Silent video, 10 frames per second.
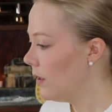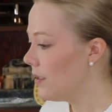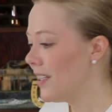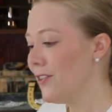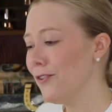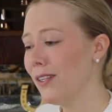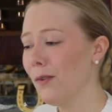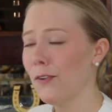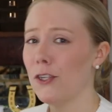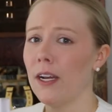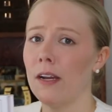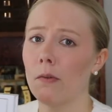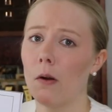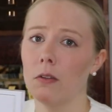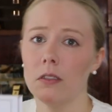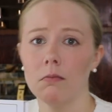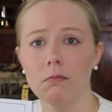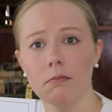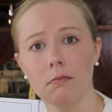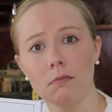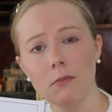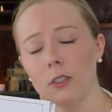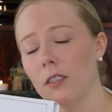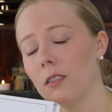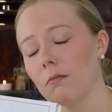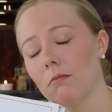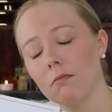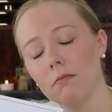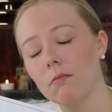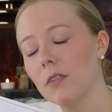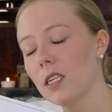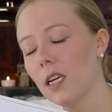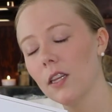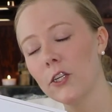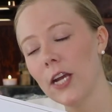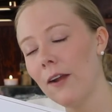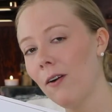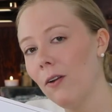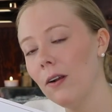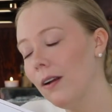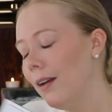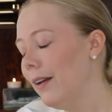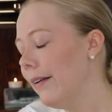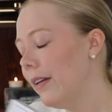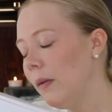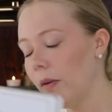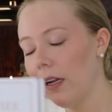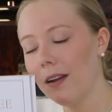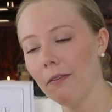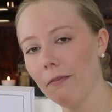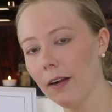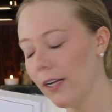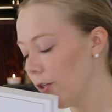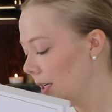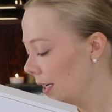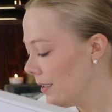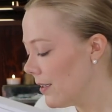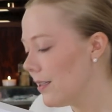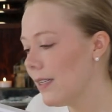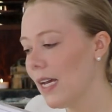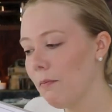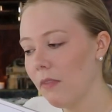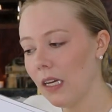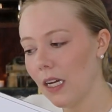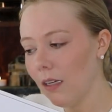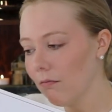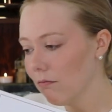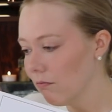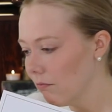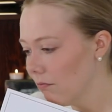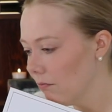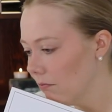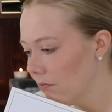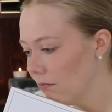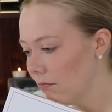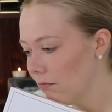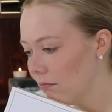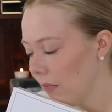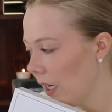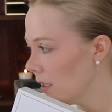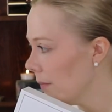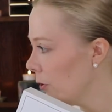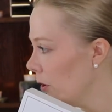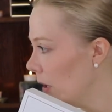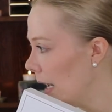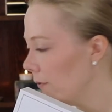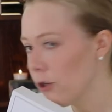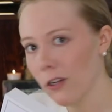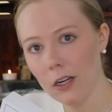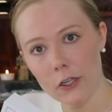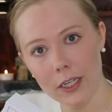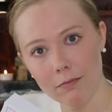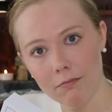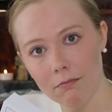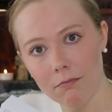just get yourself a Jade Roller. Just get the Jade Roller, keep it in your fridge. It's the same thing, except you don't have to charge it.